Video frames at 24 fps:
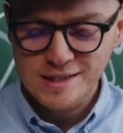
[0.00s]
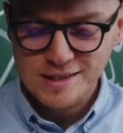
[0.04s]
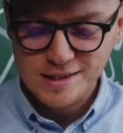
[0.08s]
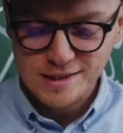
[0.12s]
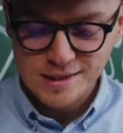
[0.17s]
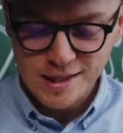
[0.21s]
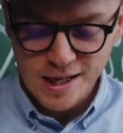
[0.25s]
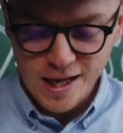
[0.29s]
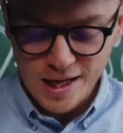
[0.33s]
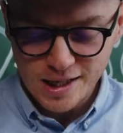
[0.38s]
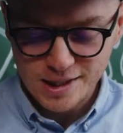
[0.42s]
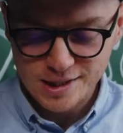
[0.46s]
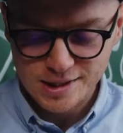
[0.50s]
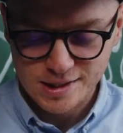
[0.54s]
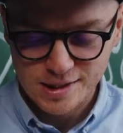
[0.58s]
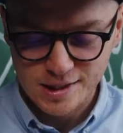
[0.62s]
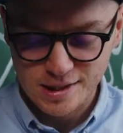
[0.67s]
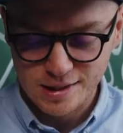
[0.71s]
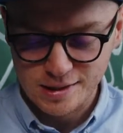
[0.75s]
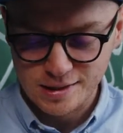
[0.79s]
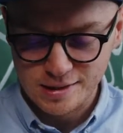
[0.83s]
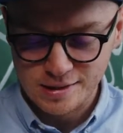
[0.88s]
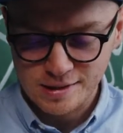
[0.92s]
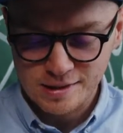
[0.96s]

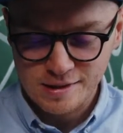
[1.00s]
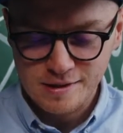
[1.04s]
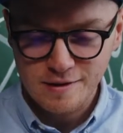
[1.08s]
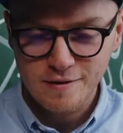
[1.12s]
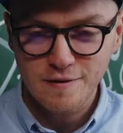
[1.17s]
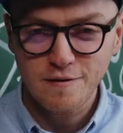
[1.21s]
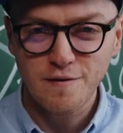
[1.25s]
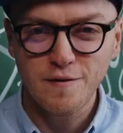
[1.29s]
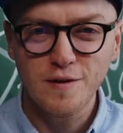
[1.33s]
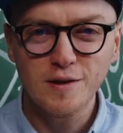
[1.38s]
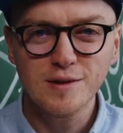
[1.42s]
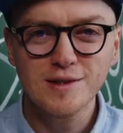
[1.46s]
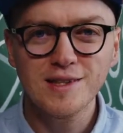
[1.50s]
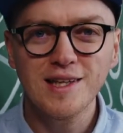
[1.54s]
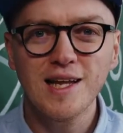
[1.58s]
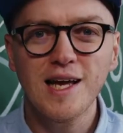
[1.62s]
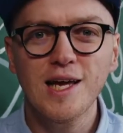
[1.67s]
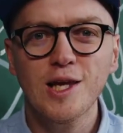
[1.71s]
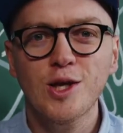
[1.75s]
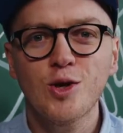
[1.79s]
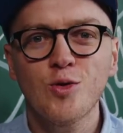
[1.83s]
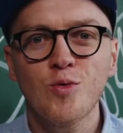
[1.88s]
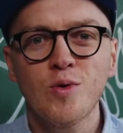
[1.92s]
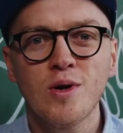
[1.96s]
textured, feels
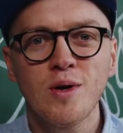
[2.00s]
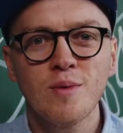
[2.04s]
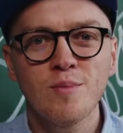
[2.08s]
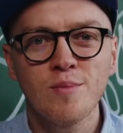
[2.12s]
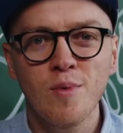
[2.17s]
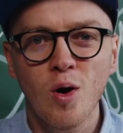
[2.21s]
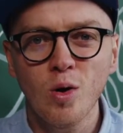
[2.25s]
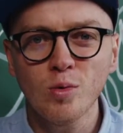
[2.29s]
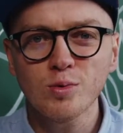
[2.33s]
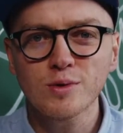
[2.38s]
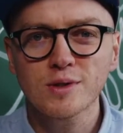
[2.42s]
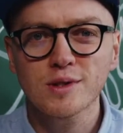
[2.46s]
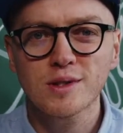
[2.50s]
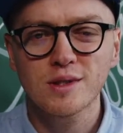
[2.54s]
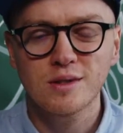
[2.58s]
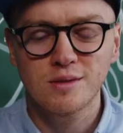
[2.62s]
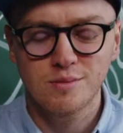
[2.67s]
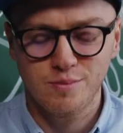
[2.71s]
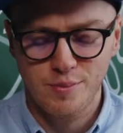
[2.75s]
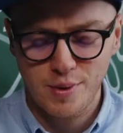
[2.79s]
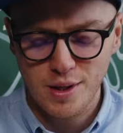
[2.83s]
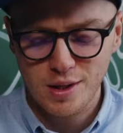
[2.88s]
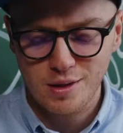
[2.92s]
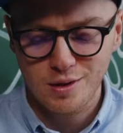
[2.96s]
like you're in a moleskin,
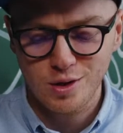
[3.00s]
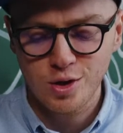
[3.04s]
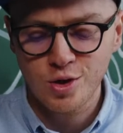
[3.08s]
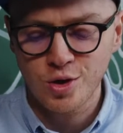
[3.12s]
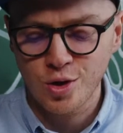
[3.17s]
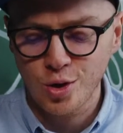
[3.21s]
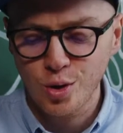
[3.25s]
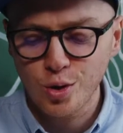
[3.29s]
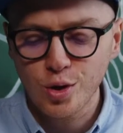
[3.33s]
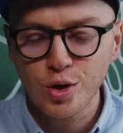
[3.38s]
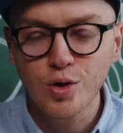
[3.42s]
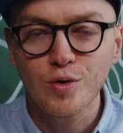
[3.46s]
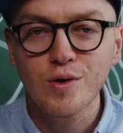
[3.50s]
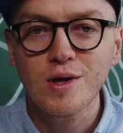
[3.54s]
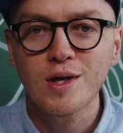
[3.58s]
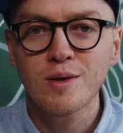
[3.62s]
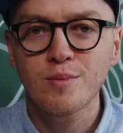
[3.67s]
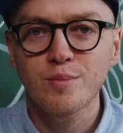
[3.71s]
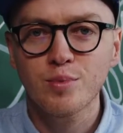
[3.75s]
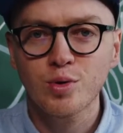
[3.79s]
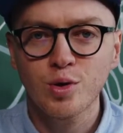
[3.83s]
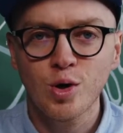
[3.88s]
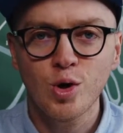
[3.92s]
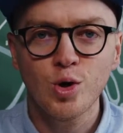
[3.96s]
but you know, you're in
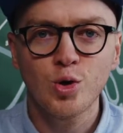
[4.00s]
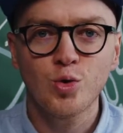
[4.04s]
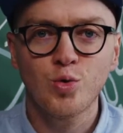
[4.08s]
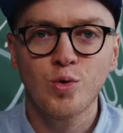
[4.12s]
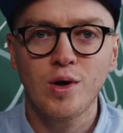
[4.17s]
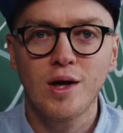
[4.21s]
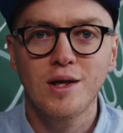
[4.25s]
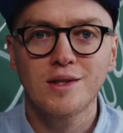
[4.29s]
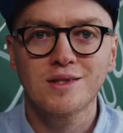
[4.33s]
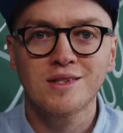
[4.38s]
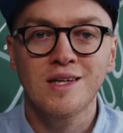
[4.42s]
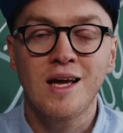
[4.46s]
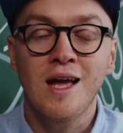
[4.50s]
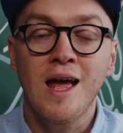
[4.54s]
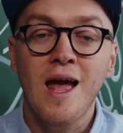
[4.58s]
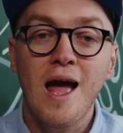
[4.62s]
Procreate.